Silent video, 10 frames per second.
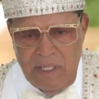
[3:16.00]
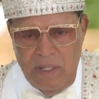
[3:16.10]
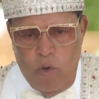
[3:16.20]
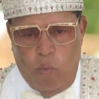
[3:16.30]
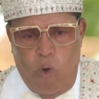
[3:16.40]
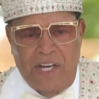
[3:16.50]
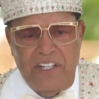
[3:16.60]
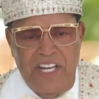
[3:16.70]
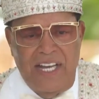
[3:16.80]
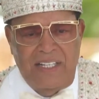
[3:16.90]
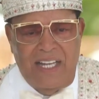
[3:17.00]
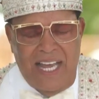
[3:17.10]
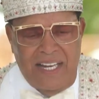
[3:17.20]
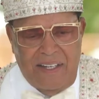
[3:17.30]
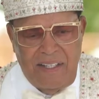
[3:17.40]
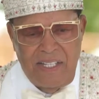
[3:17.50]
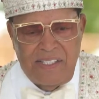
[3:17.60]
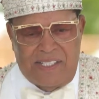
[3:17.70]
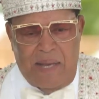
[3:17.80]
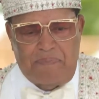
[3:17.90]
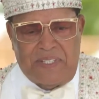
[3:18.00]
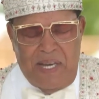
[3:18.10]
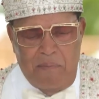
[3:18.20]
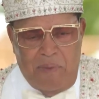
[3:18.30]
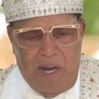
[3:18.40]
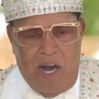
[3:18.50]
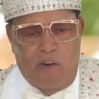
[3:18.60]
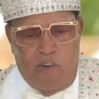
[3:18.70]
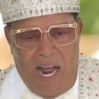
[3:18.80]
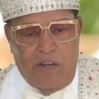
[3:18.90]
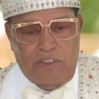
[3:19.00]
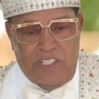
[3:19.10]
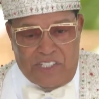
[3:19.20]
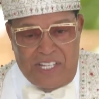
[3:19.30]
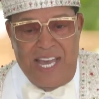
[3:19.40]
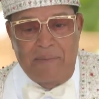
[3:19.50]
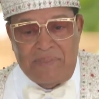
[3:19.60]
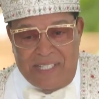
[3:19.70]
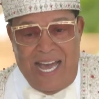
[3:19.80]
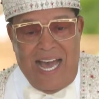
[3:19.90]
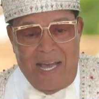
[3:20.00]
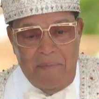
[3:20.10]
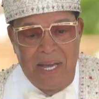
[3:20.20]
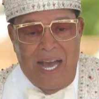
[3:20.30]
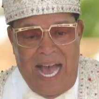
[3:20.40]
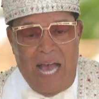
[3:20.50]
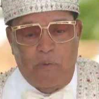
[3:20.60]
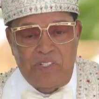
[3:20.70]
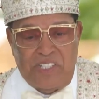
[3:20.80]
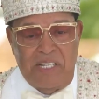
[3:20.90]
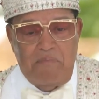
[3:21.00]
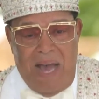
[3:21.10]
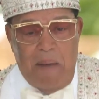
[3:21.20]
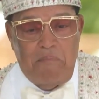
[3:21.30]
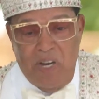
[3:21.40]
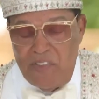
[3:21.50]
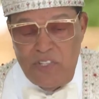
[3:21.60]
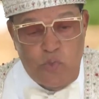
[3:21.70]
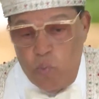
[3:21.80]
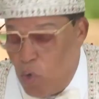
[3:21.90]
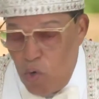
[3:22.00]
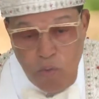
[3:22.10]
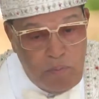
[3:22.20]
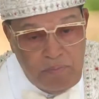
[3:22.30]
1 year later, September, around the same time, I was in my mother's womb